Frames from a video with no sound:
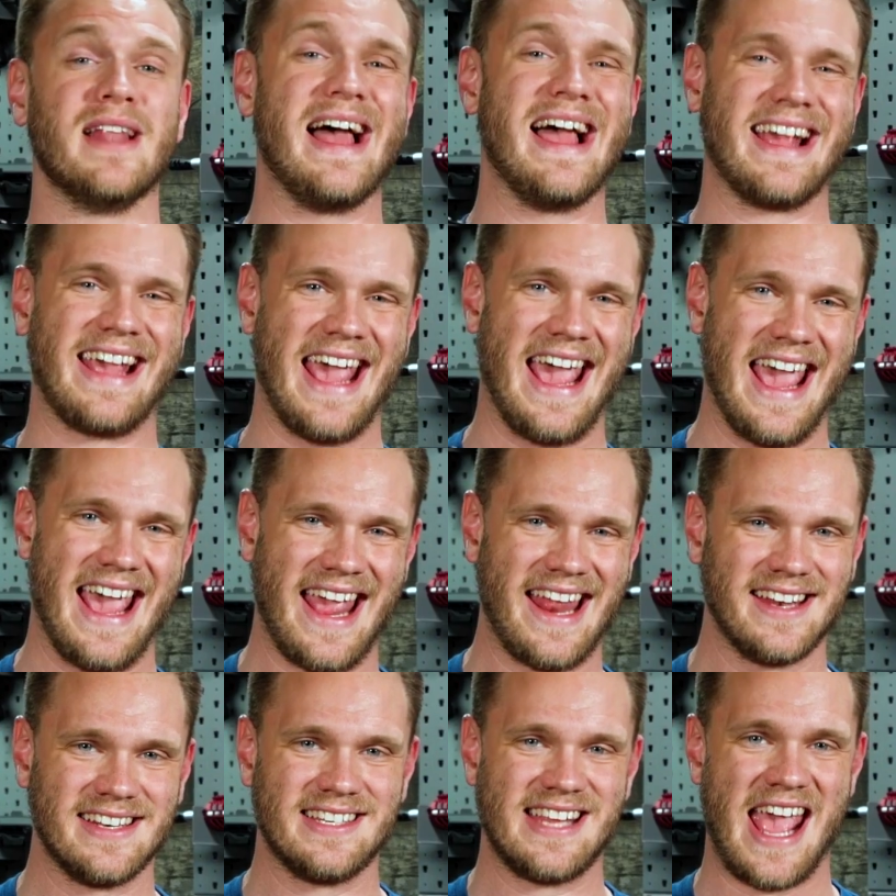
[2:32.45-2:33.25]
black
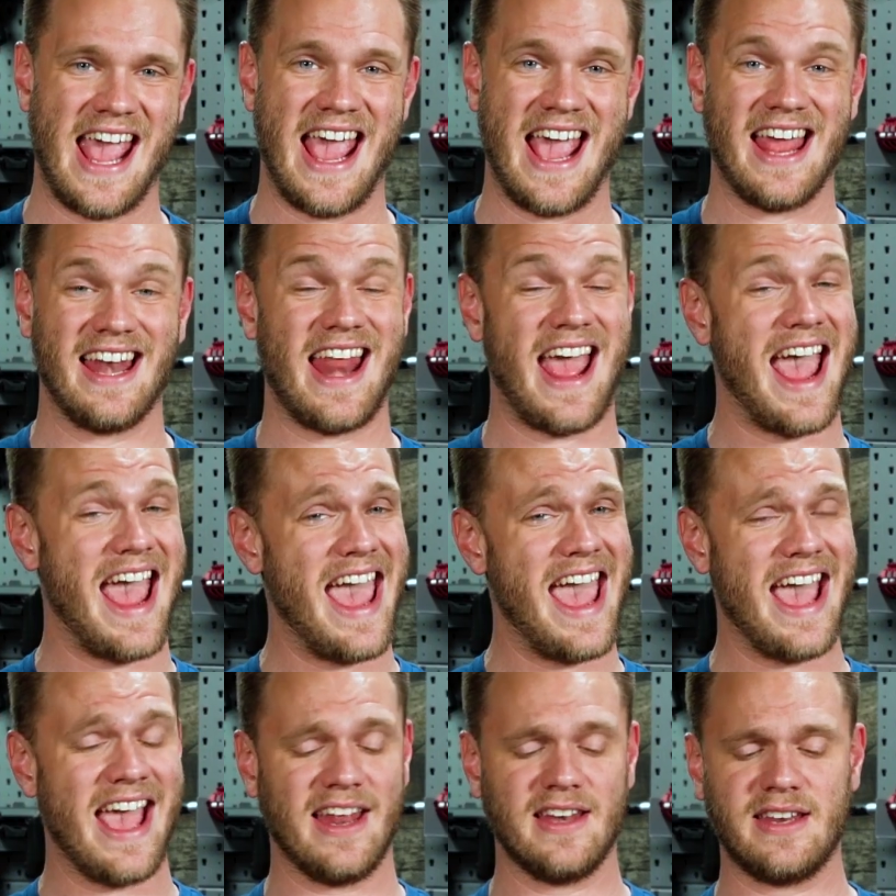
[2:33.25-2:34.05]
and tan
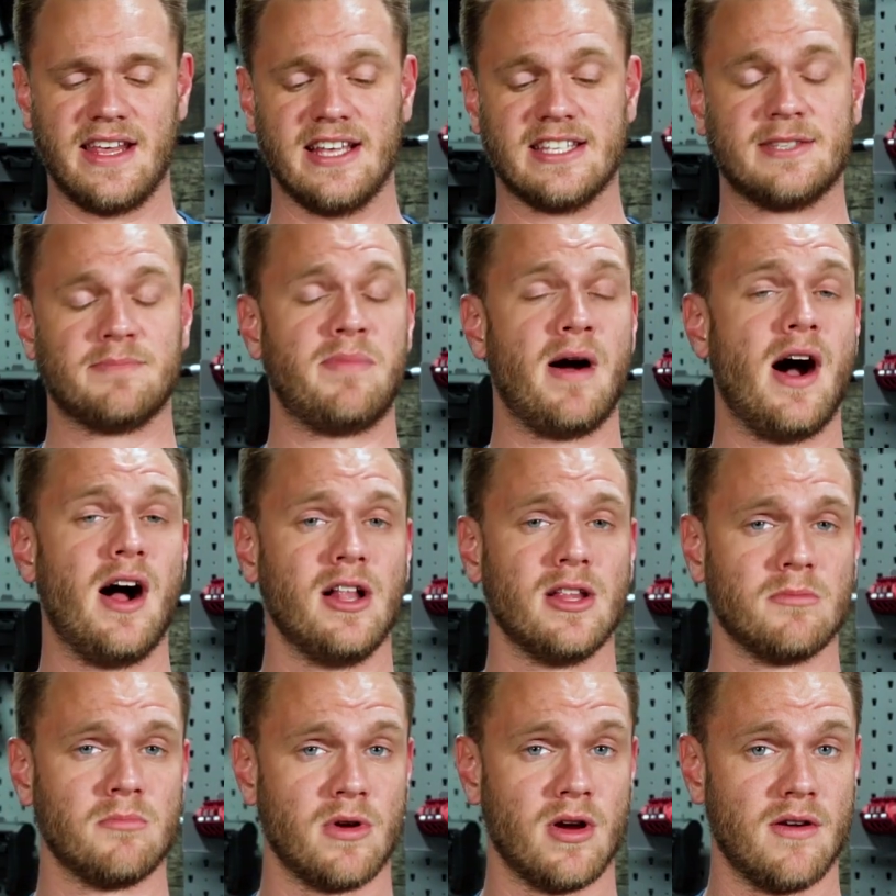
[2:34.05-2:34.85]
and its
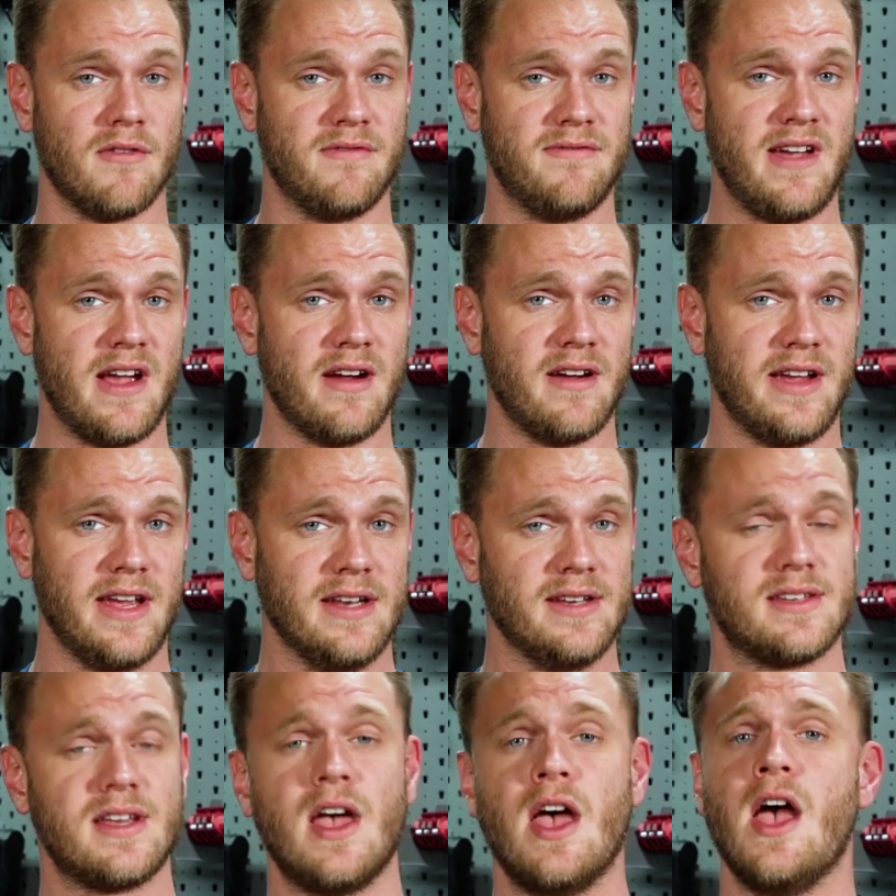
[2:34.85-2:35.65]
polymer
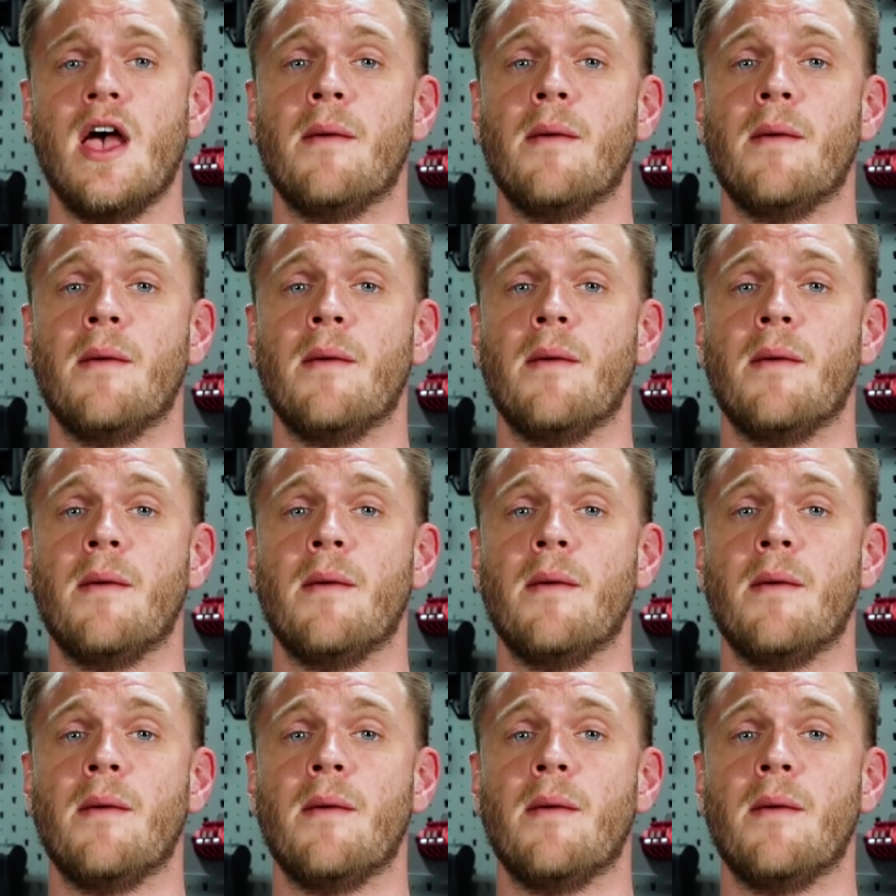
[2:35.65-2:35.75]
variant,